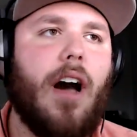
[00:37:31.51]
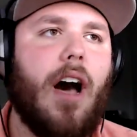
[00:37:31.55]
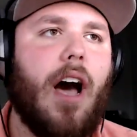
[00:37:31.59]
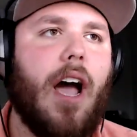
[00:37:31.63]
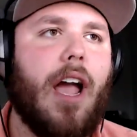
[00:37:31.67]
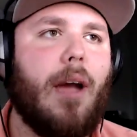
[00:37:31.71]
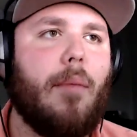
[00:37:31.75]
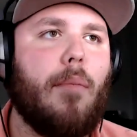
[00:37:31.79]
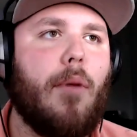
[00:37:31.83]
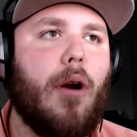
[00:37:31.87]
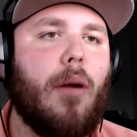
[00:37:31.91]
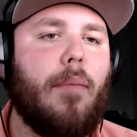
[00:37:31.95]

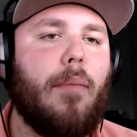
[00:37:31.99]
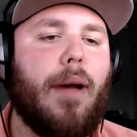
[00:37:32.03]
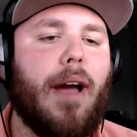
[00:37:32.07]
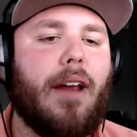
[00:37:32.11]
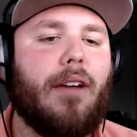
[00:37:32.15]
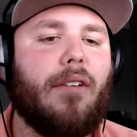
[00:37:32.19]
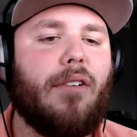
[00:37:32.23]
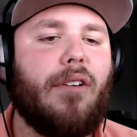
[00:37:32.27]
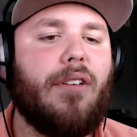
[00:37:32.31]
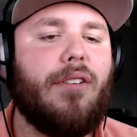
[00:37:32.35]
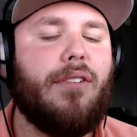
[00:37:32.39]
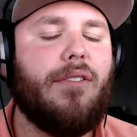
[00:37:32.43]
IMR
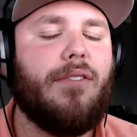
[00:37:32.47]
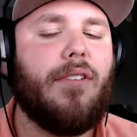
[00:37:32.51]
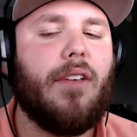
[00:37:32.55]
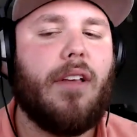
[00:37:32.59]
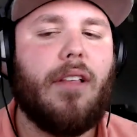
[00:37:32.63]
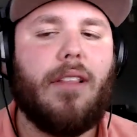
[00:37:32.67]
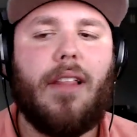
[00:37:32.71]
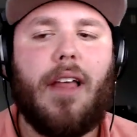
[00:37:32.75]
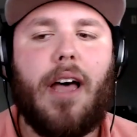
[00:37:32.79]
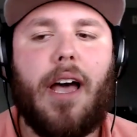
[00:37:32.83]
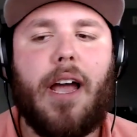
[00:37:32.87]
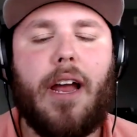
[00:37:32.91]
batteries,
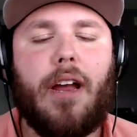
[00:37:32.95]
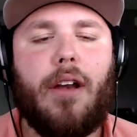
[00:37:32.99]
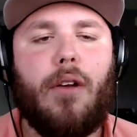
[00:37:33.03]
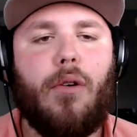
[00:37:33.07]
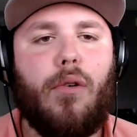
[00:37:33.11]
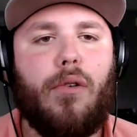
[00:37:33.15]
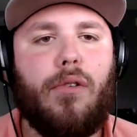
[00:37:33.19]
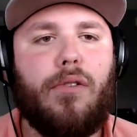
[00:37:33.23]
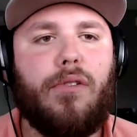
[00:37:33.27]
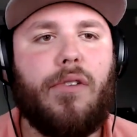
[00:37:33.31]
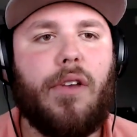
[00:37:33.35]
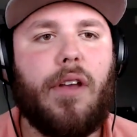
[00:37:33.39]
Lion
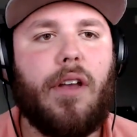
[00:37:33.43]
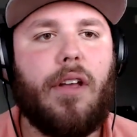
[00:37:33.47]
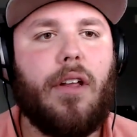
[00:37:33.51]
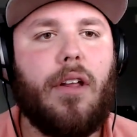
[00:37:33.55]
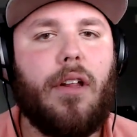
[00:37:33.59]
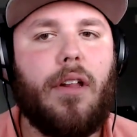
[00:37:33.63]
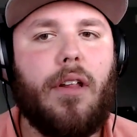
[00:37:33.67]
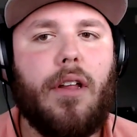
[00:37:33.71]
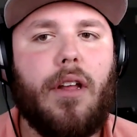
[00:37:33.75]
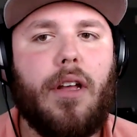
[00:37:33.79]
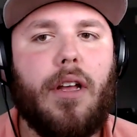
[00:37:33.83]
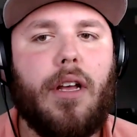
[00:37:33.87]

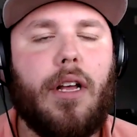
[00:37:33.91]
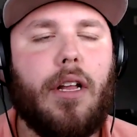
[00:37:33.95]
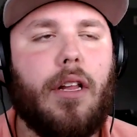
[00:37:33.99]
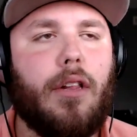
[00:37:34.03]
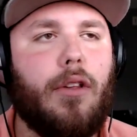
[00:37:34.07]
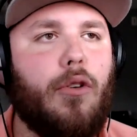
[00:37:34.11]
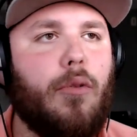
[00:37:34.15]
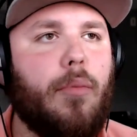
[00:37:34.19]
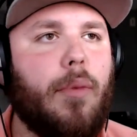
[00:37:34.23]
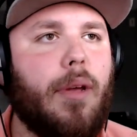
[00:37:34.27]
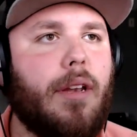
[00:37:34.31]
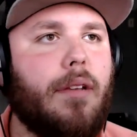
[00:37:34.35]
Wholesale,
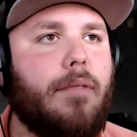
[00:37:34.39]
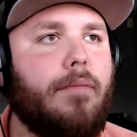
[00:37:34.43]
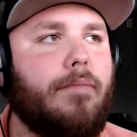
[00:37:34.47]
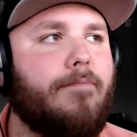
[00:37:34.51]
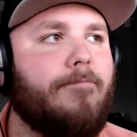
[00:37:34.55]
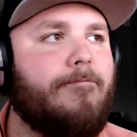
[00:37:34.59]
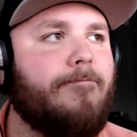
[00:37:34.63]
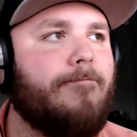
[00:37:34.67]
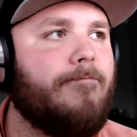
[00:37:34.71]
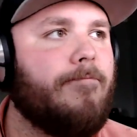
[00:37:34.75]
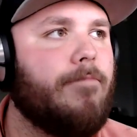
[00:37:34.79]
Illumin.